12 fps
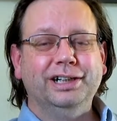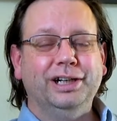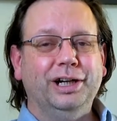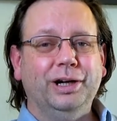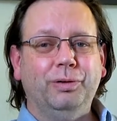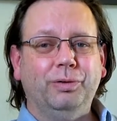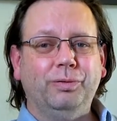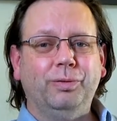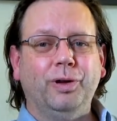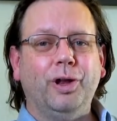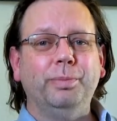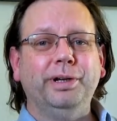
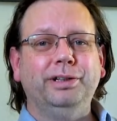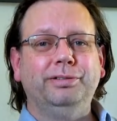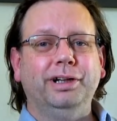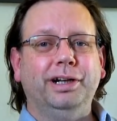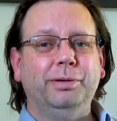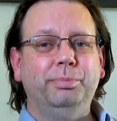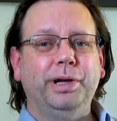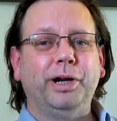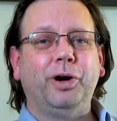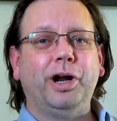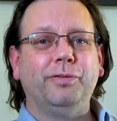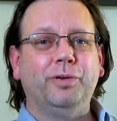We'll all be
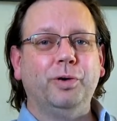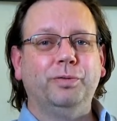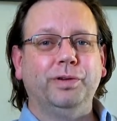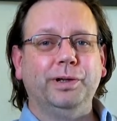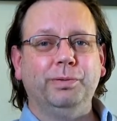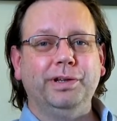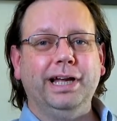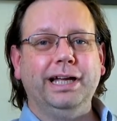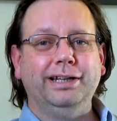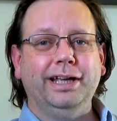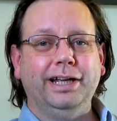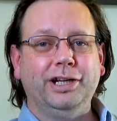better off, hopefully, when
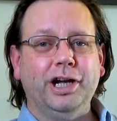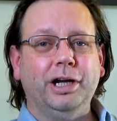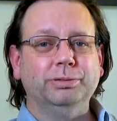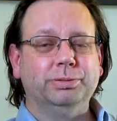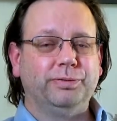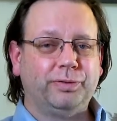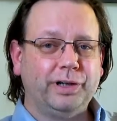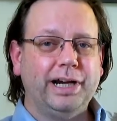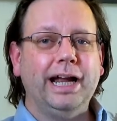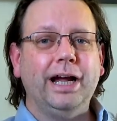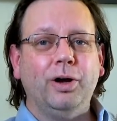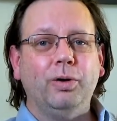that day comes. But for
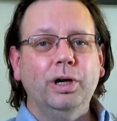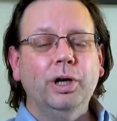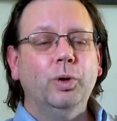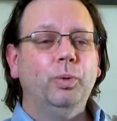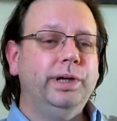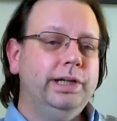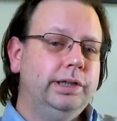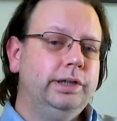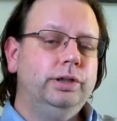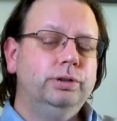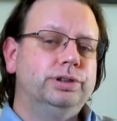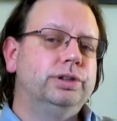now, we need to
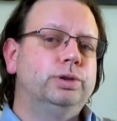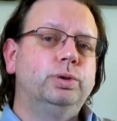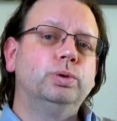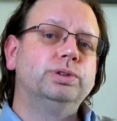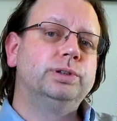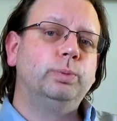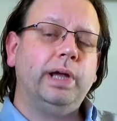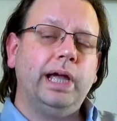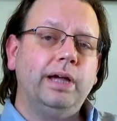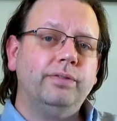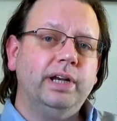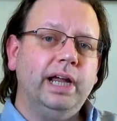use the tools that we
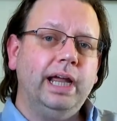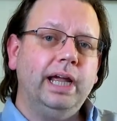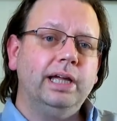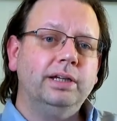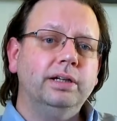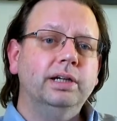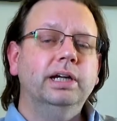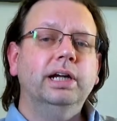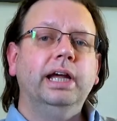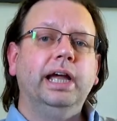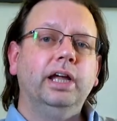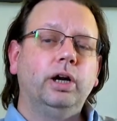have in hand
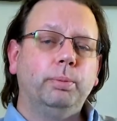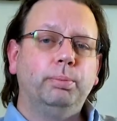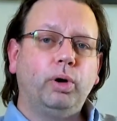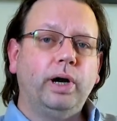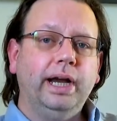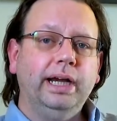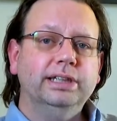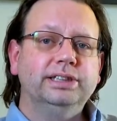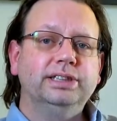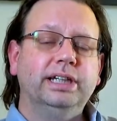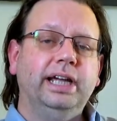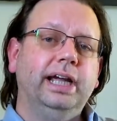and our
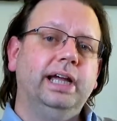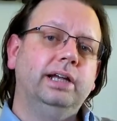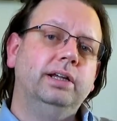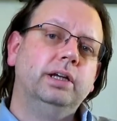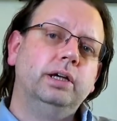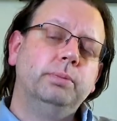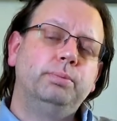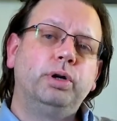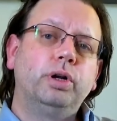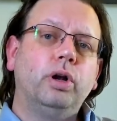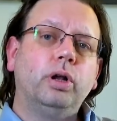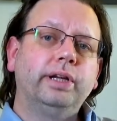brains and put
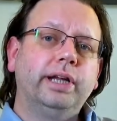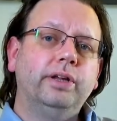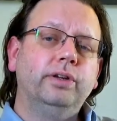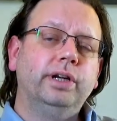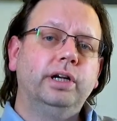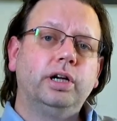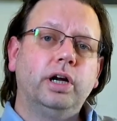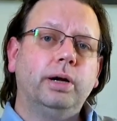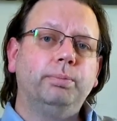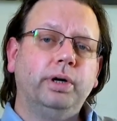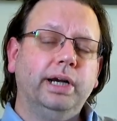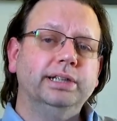it all together to get a
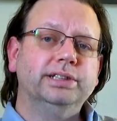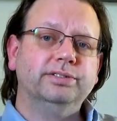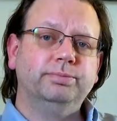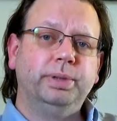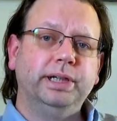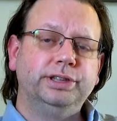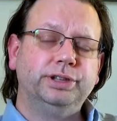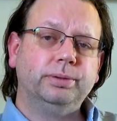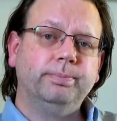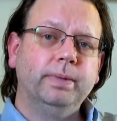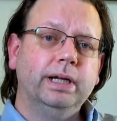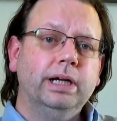comprehensive picture.
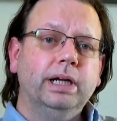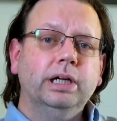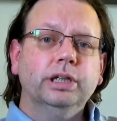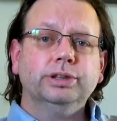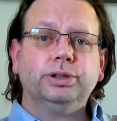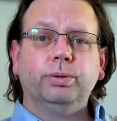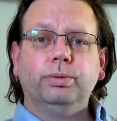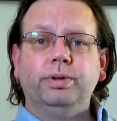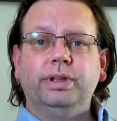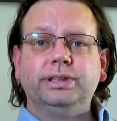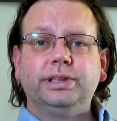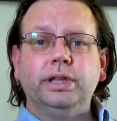So
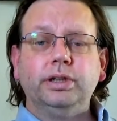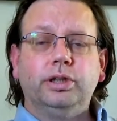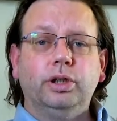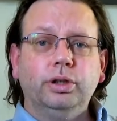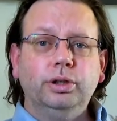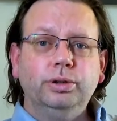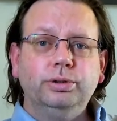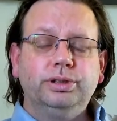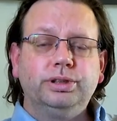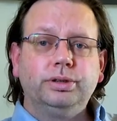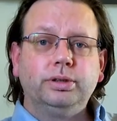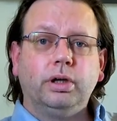this
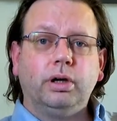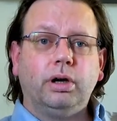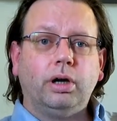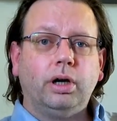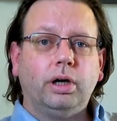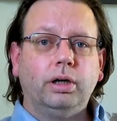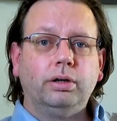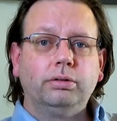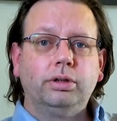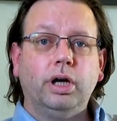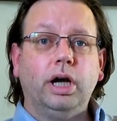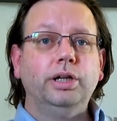concludes our
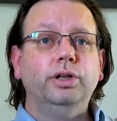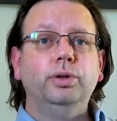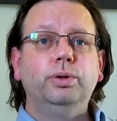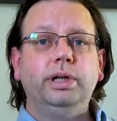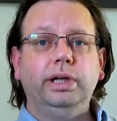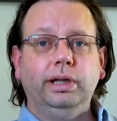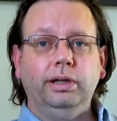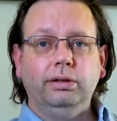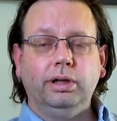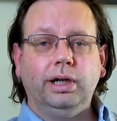continuity